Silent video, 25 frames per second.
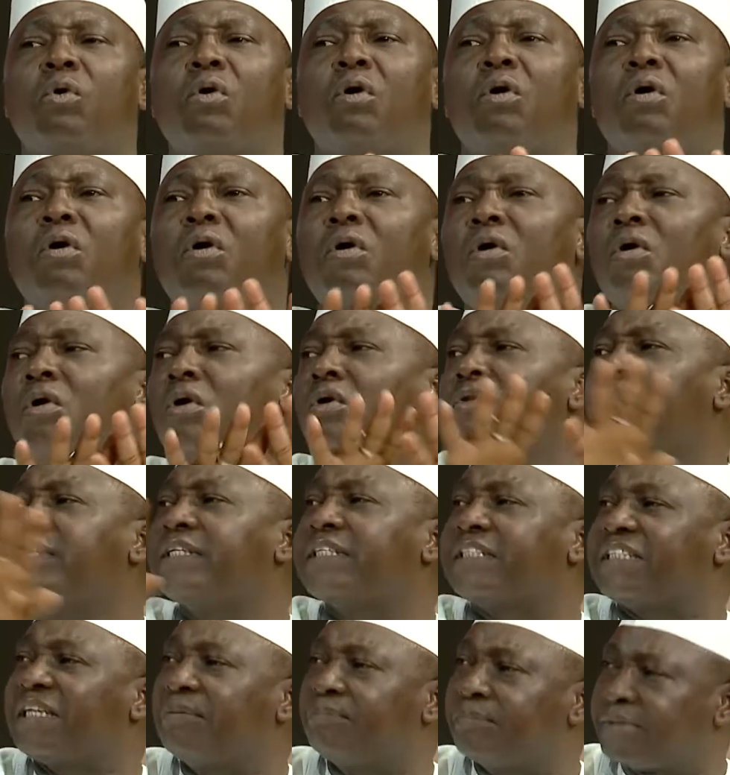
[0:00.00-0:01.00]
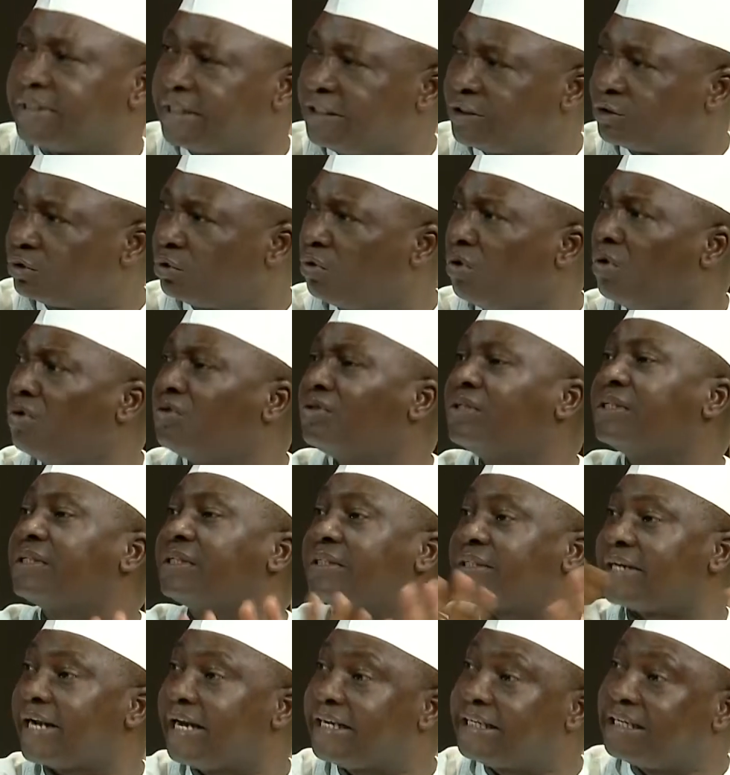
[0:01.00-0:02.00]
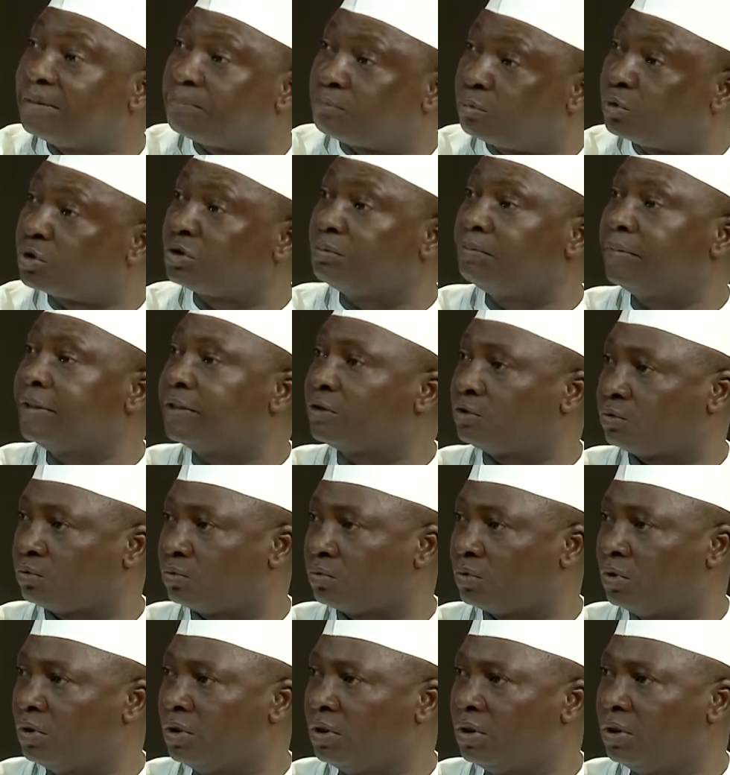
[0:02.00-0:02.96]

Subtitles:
all the temptation, all the trial they put me through.